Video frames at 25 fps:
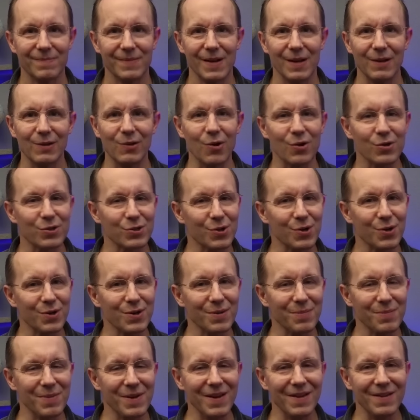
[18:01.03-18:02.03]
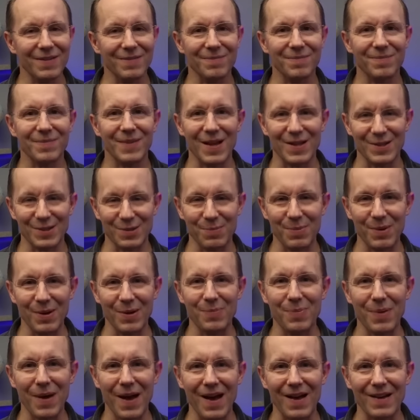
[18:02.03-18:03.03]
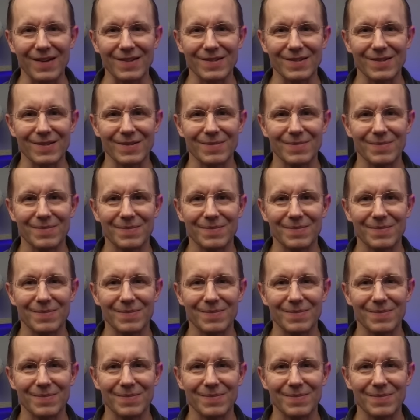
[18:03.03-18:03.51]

Looks good to me. That's a big pass.